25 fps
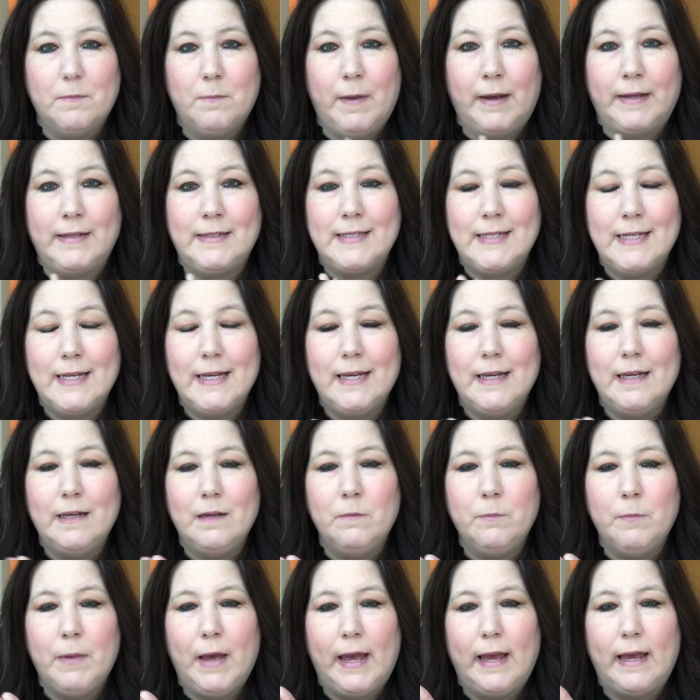my
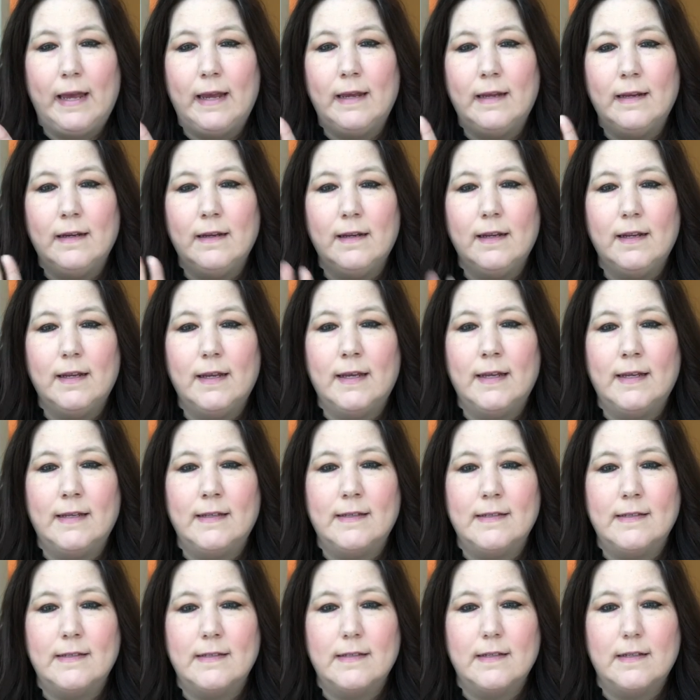TN pain
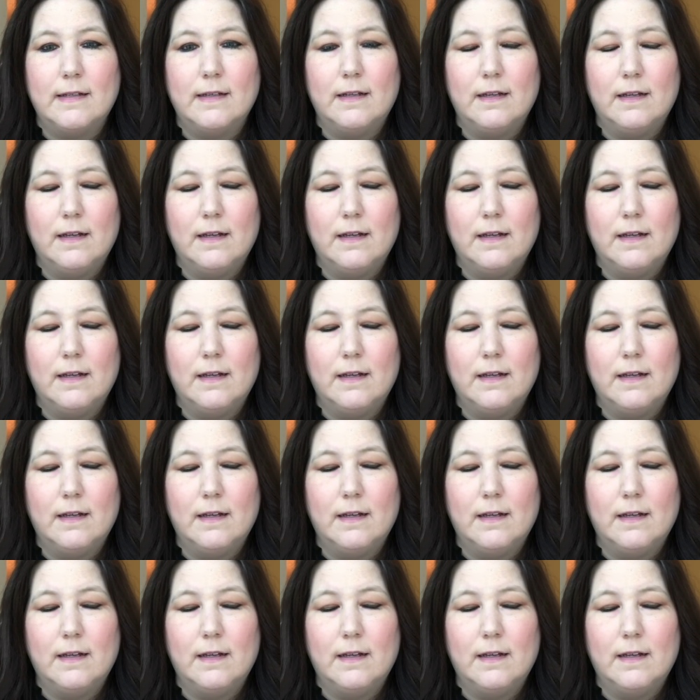is